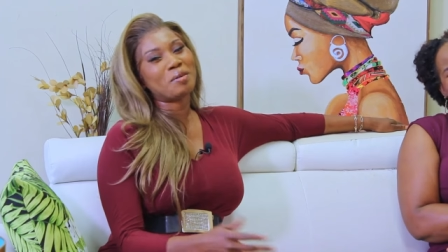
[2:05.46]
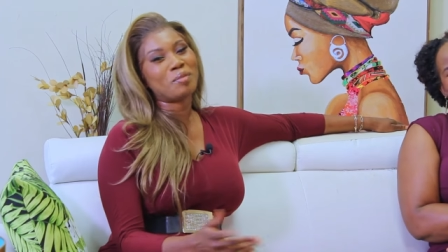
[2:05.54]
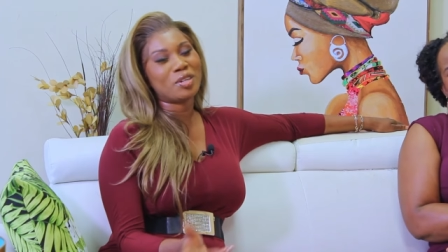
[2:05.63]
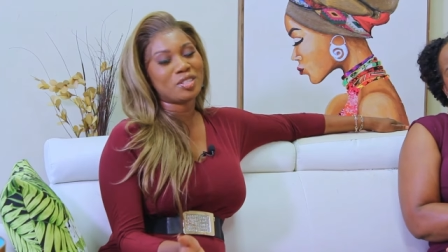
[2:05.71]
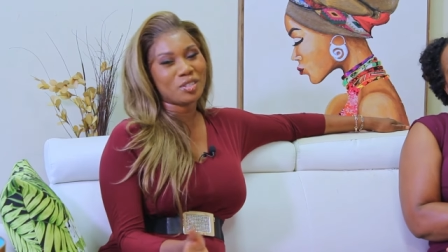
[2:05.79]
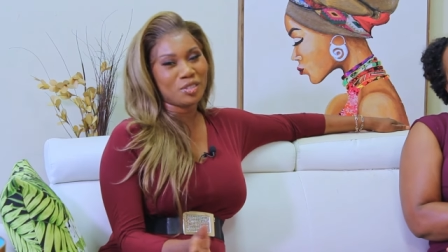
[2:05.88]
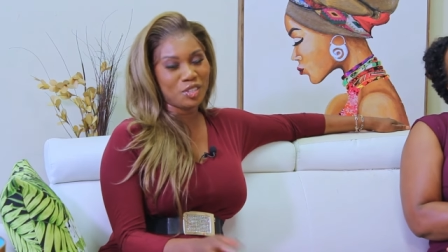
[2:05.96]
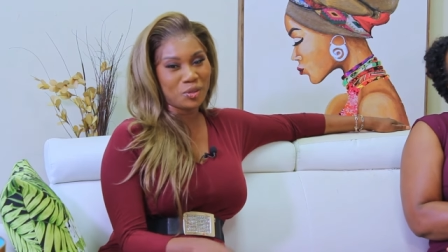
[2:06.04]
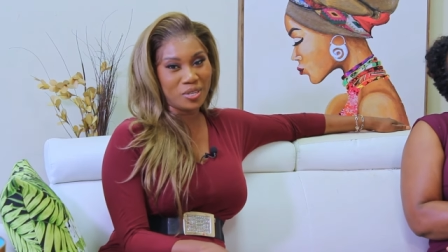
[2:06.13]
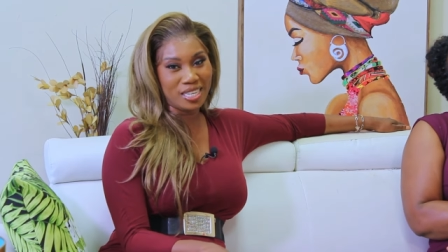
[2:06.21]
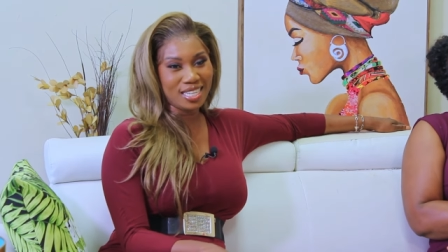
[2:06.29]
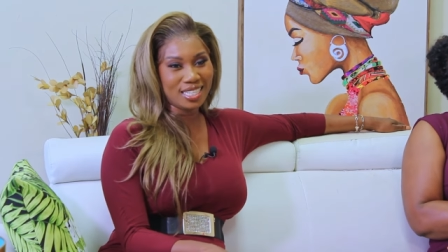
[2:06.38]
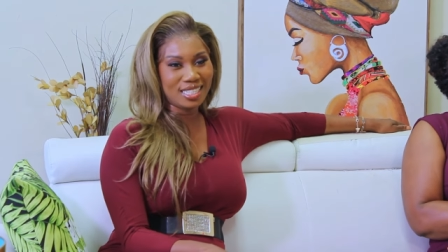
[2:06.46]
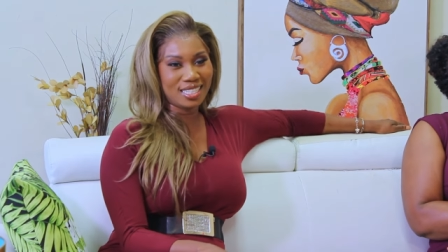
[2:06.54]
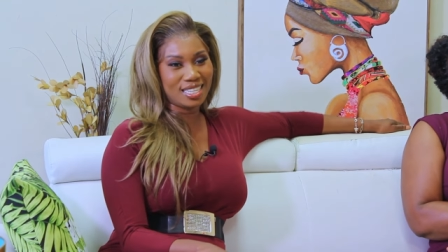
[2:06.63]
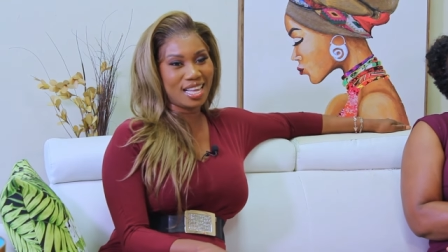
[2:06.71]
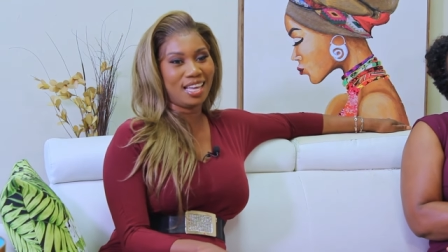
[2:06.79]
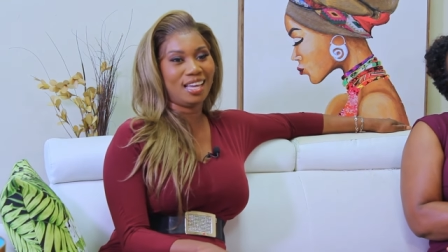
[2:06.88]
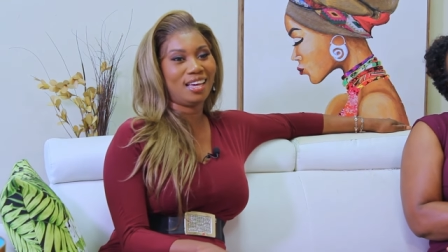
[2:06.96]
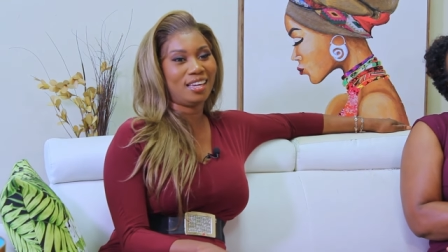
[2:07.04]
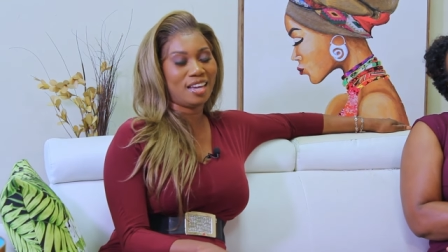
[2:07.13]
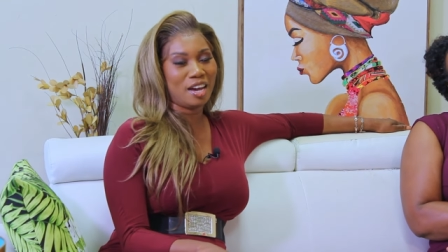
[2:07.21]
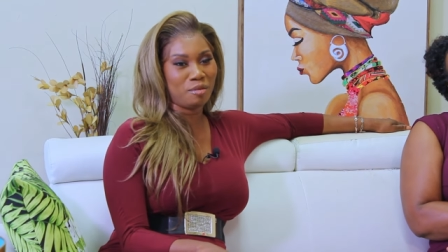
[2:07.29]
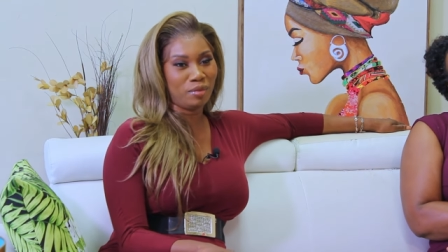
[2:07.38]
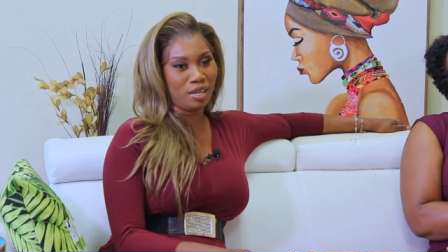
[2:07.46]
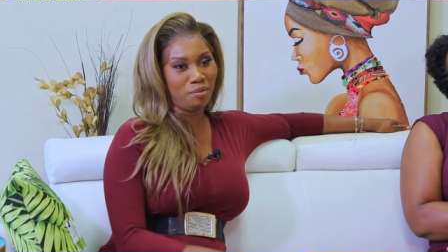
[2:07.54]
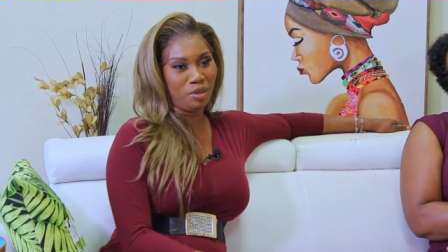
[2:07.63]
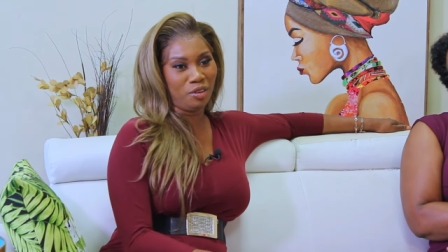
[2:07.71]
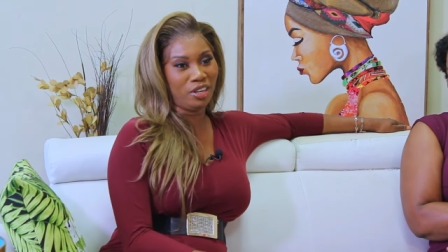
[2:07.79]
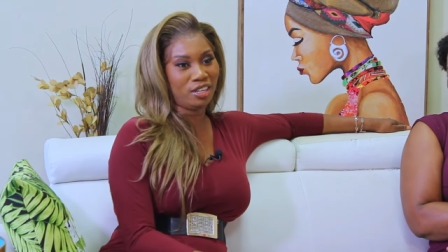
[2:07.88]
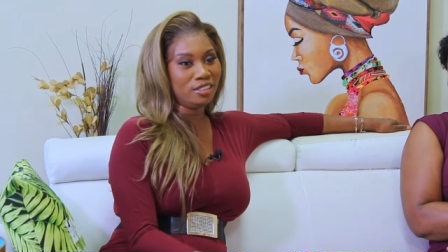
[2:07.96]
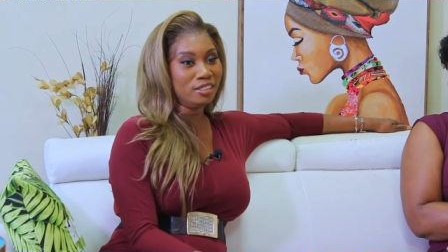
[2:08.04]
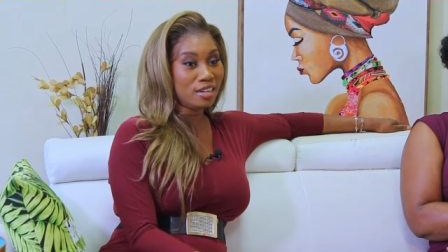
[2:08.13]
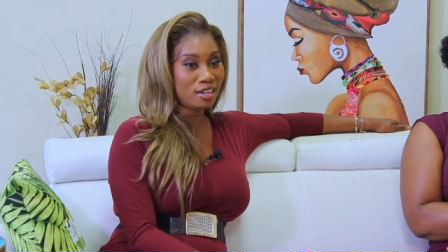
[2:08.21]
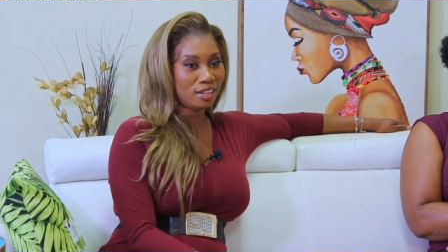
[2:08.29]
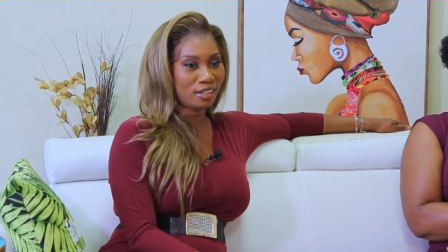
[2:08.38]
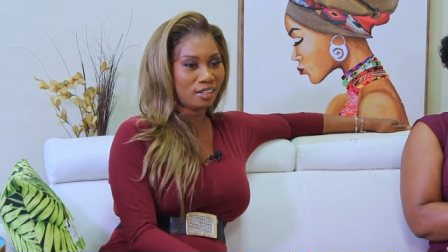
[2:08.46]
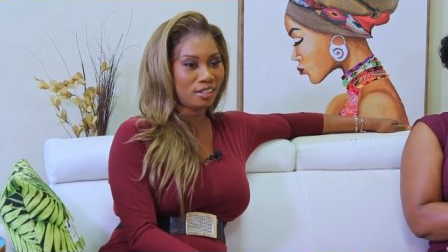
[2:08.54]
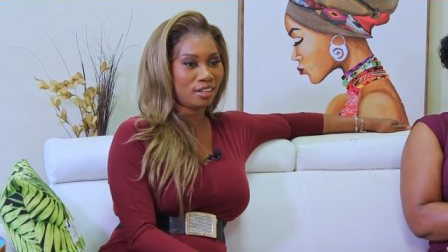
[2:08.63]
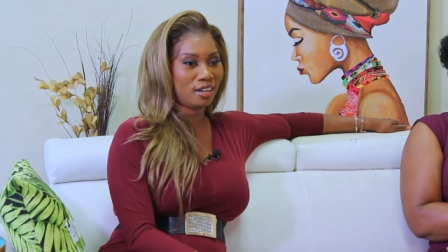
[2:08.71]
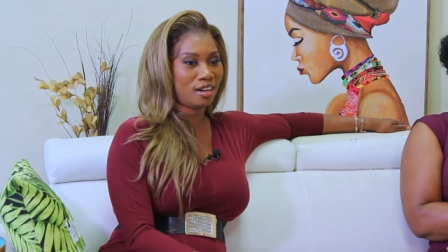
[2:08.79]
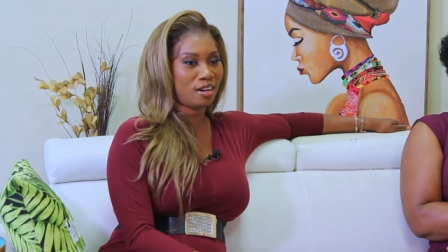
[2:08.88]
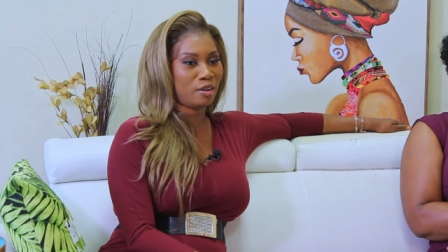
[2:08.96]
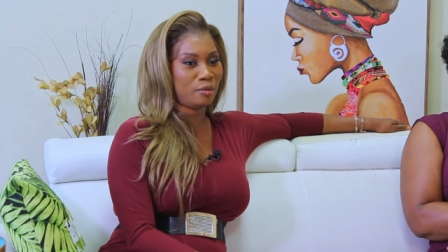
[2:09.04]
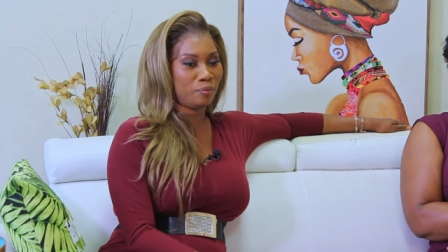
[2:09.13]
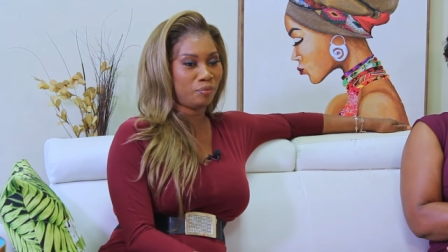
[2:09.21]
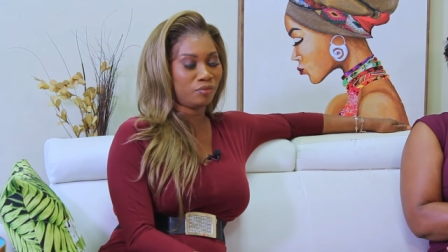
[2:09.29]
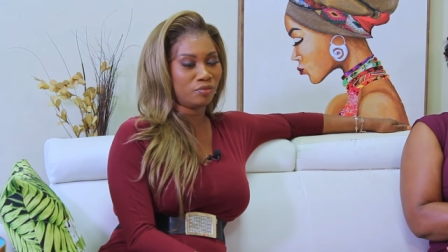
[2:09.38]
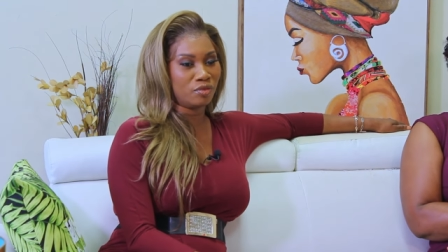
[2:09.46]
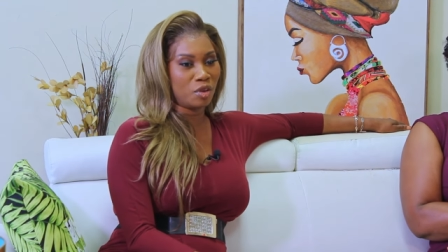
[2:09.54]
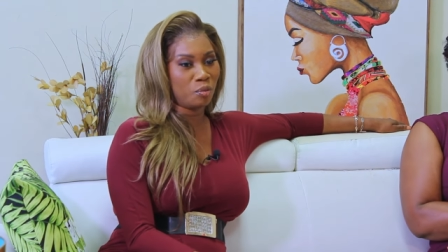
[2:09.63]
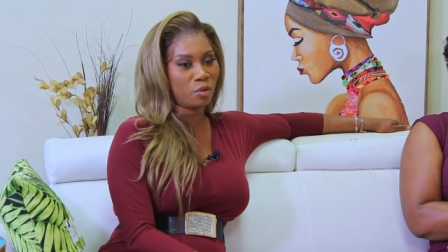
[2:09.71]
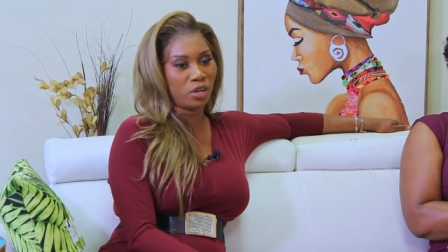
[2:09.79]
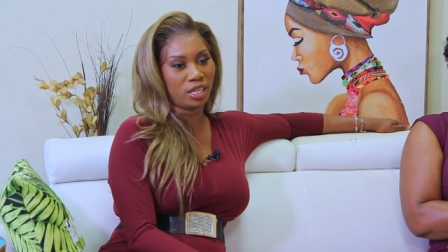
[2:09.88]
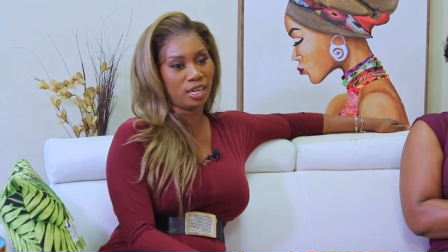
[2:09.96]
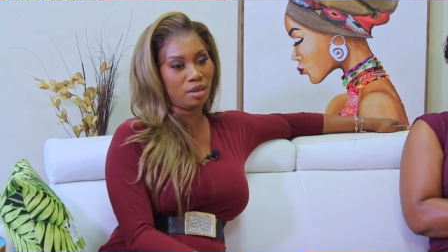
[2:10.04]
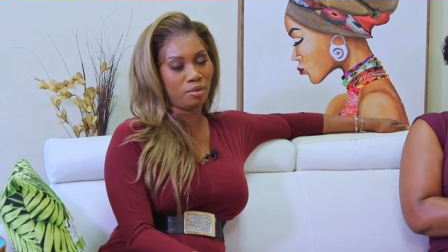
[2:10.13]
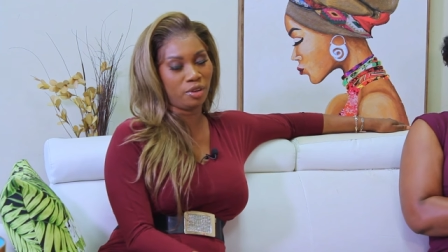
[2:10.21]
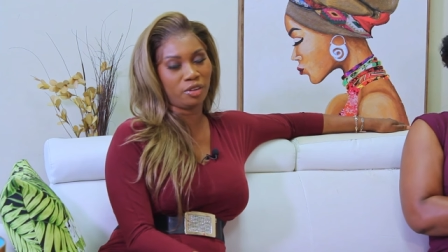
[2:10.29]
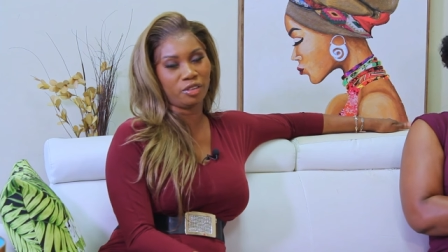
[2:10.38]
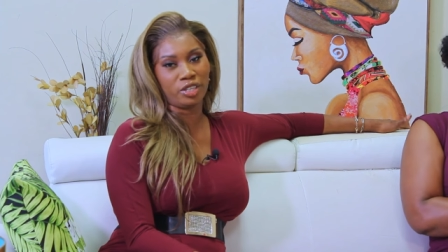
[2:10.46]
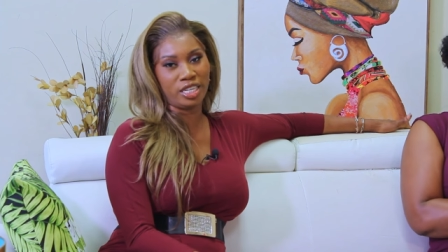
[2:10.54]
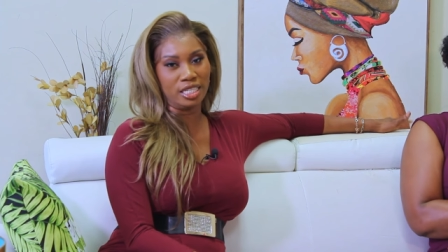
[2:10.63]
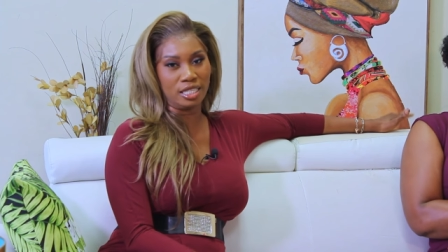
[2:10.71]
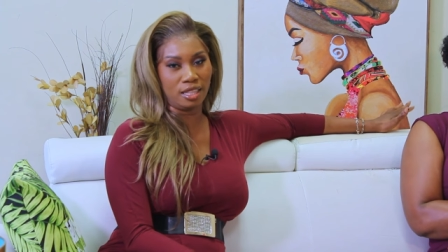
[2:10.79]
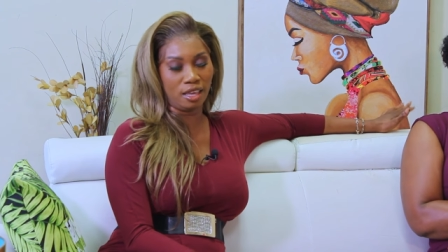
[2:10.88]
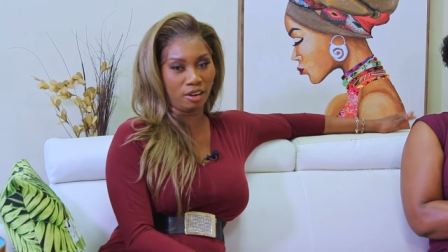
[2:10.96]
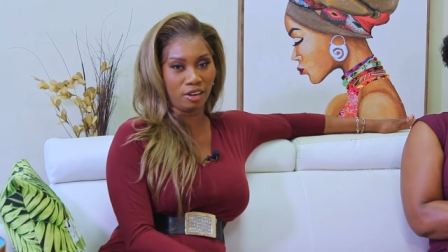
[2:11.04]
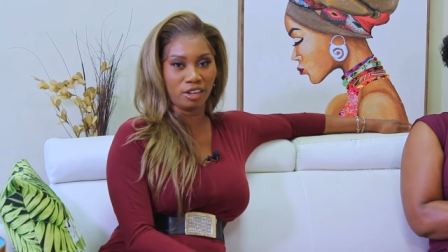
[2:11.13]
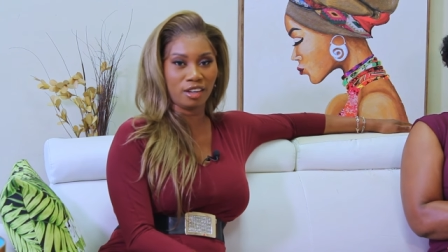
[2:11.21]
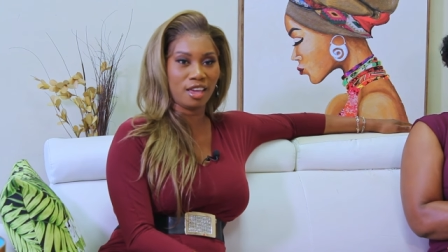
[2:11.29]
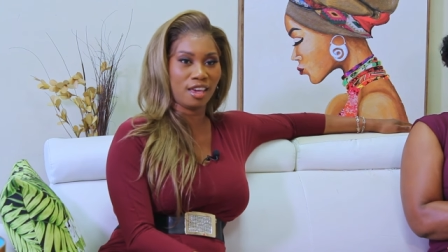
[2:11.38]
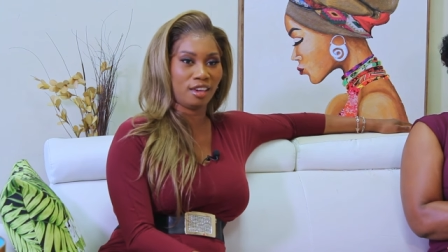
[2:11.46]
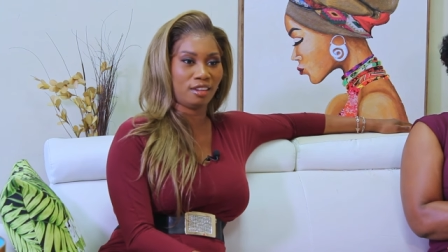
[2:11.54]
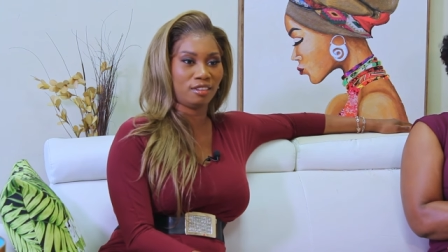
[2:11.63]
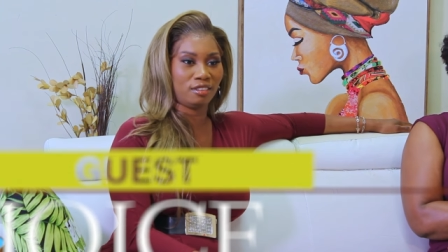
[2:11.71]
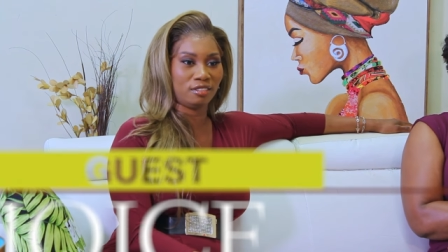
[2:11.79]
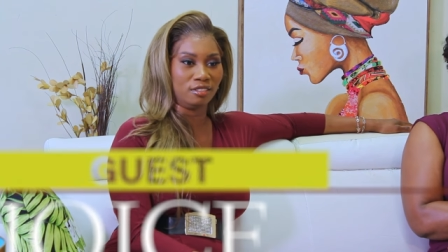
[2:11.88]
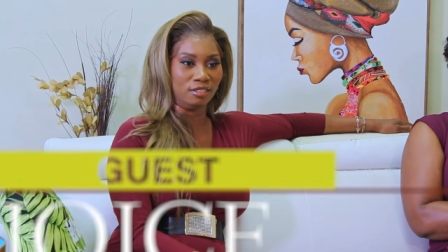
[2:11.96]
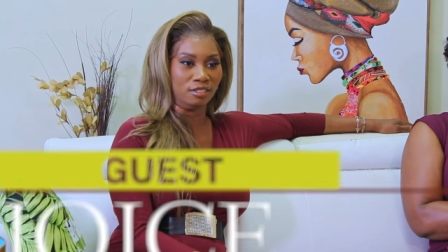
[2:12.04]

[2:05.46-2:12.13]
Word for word: I'm also Joyce, and I'm Liberian. Um, born in Liberia, raised there, and